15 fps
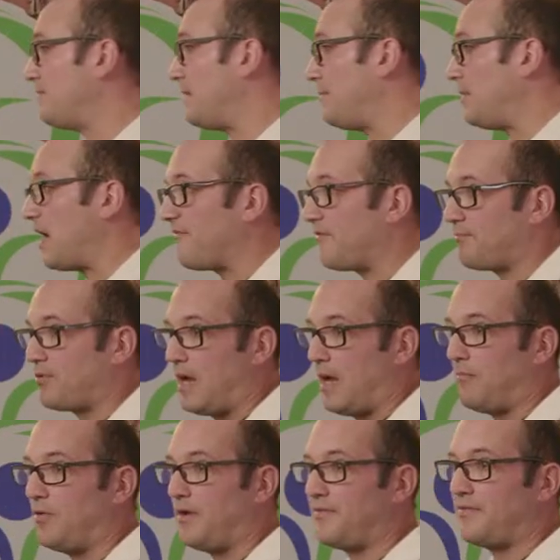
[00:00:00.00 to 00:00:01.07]
Maybe you have a
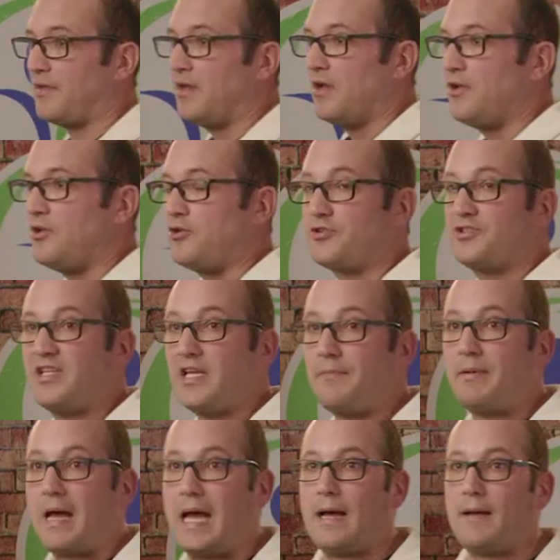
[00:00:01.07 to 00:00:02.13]
problem with your
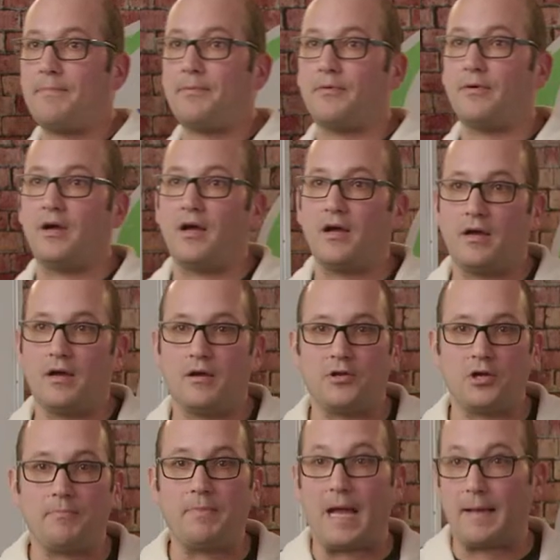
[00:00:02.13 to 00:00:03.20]
CPAP, uh, your
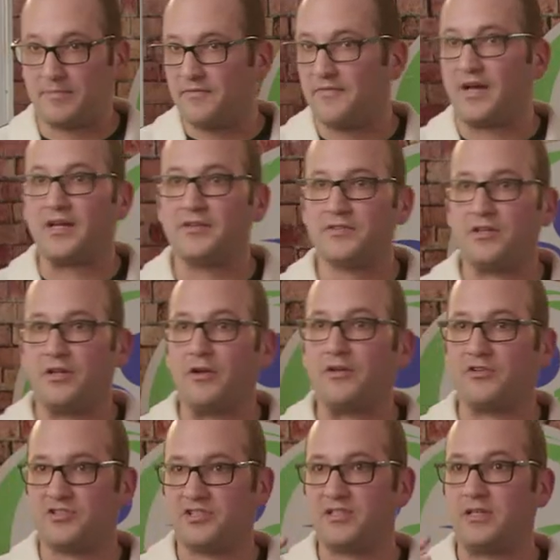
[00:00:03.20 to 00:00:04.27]
PAP device, you know, your
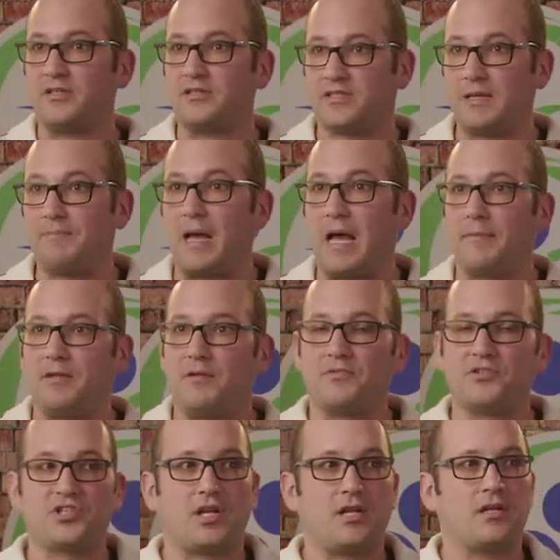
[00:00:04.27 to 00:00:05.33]
sleep apnea
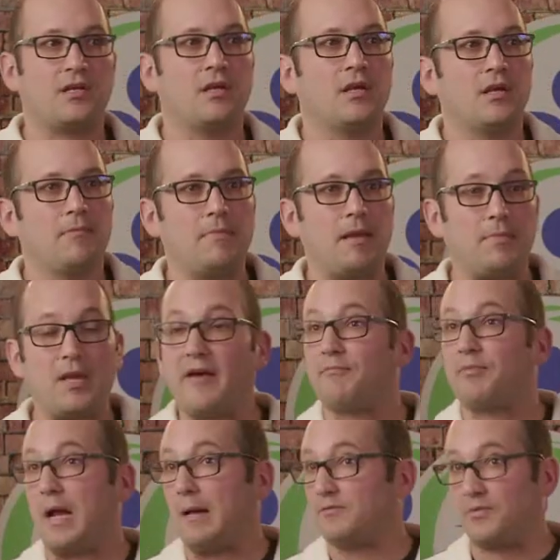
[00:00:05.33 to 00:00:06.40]
machine. Maybe you have
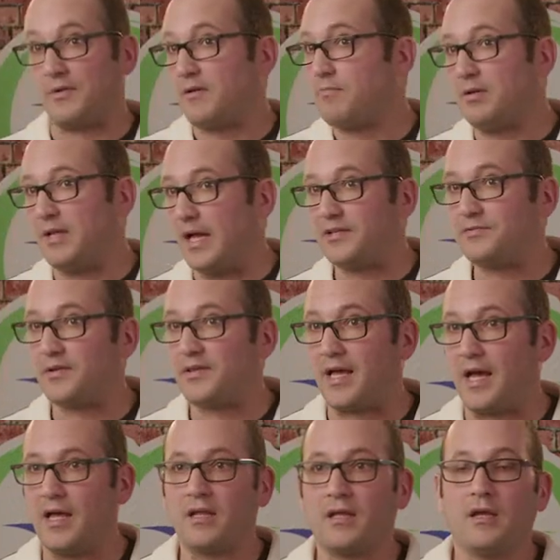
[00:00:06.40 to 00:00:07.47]
problems with compliance with
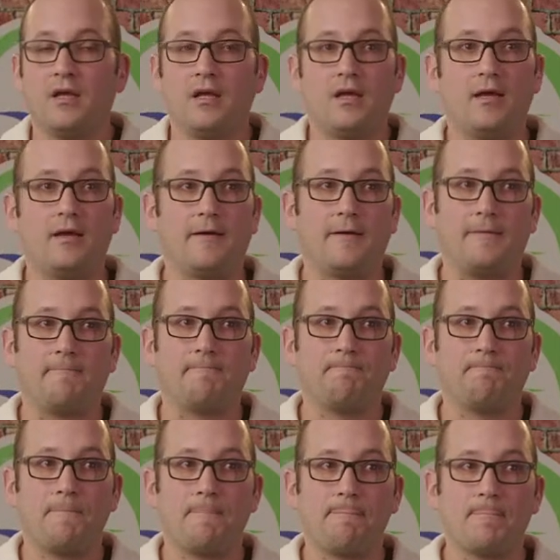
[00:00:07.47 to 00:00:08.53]
that. Um,
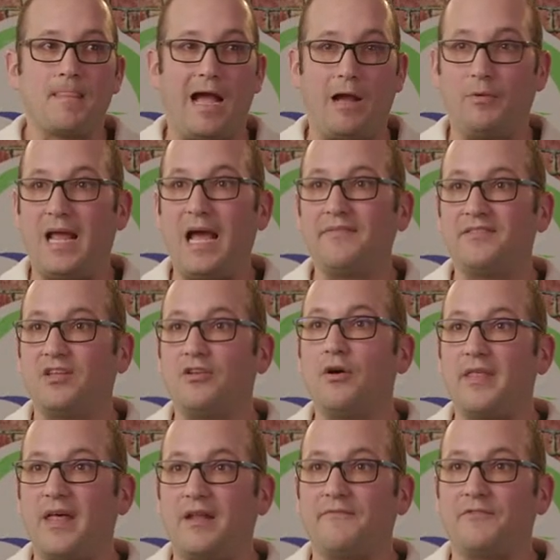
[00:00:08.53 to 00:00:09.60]
I would have to know
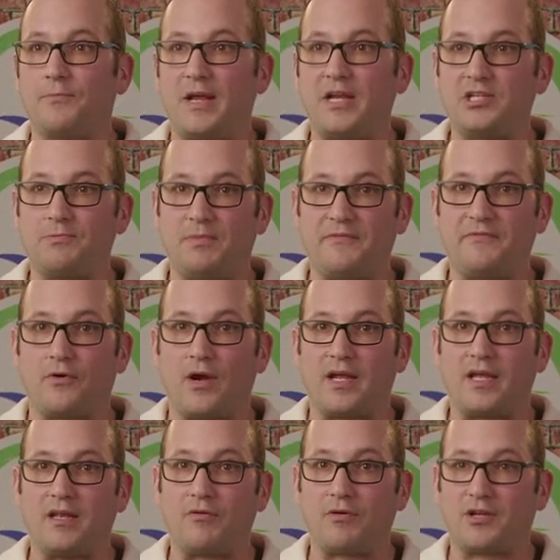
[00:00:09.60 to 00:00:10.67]
that information before I
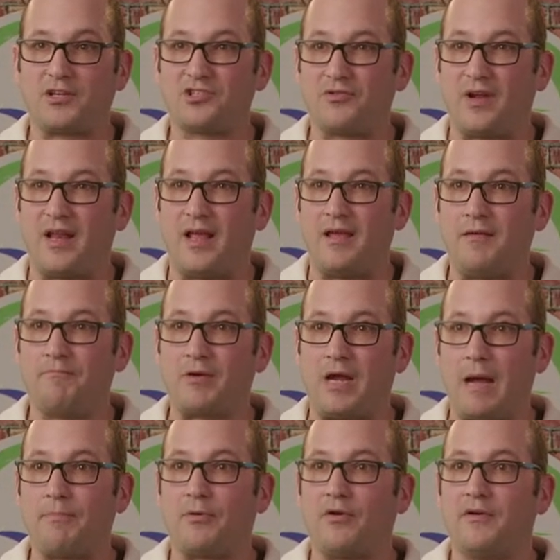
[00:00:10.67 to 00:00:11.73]
can orchestrate a
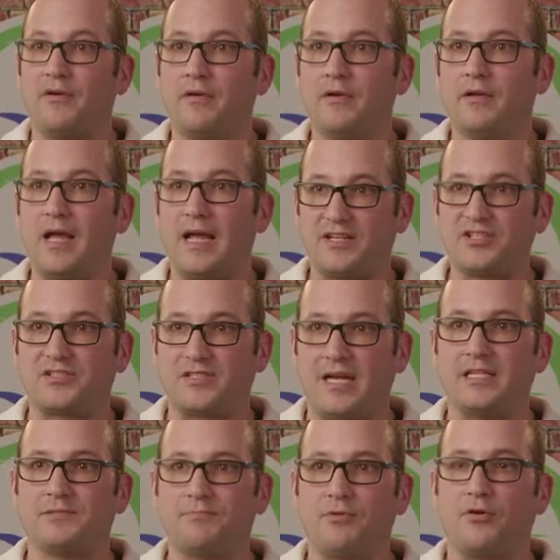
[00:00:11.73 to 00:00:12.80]
proper
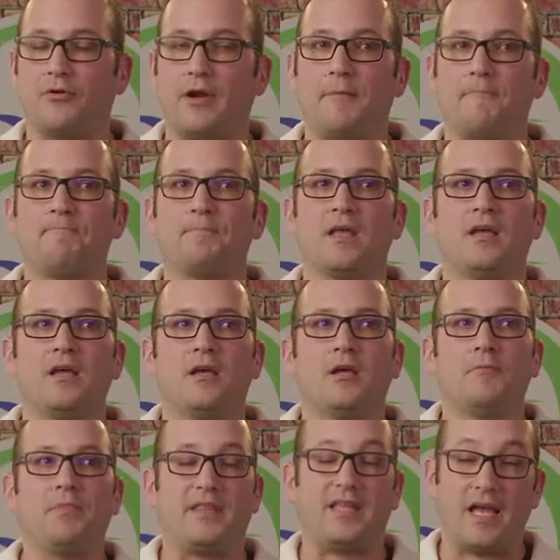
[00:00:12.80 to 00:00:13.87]
exercise program.
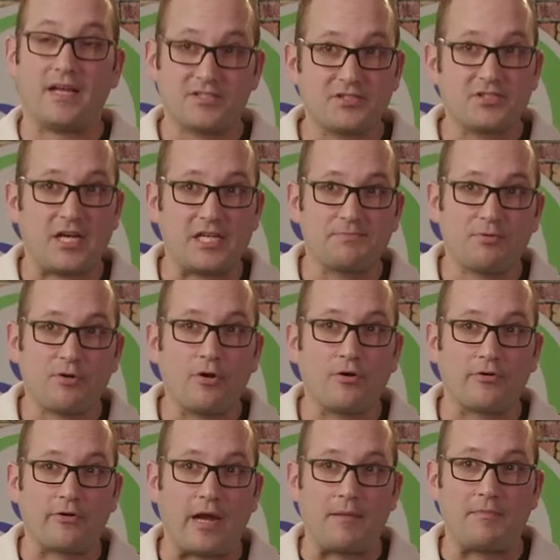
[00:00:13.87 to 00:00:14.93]
But the exercise
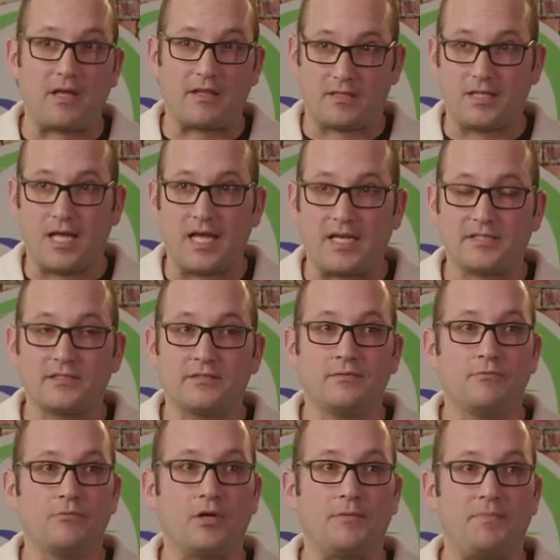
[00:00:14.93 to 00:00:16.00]
program, nonetheless,
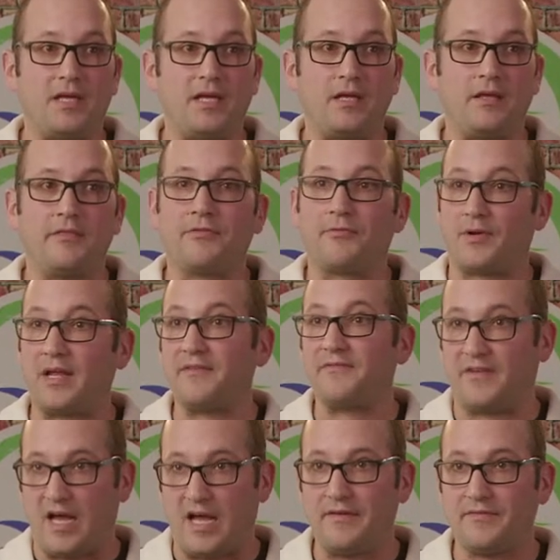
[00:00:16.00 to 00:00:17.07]
would be three and
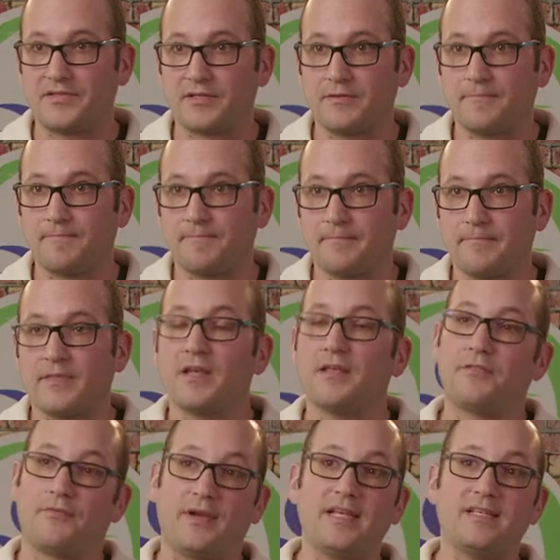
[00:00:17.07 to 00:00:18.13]
fives.
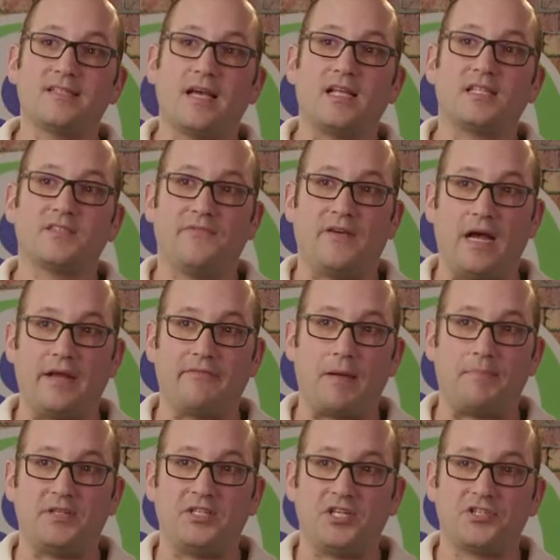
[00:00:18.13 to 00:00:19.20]
Three sets, five
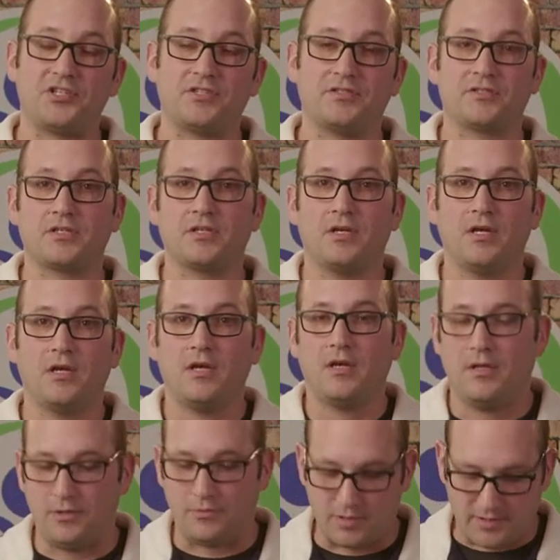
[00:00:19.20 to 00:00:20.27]
repetitions.
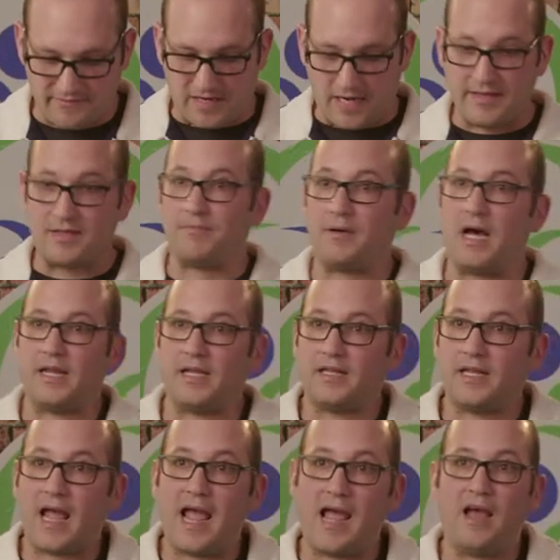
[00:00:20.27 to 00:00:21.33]
You would divide the body into
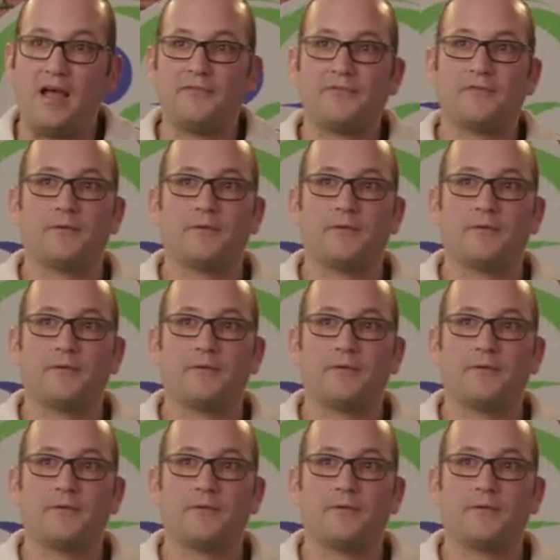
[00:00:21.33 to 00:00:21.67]
half.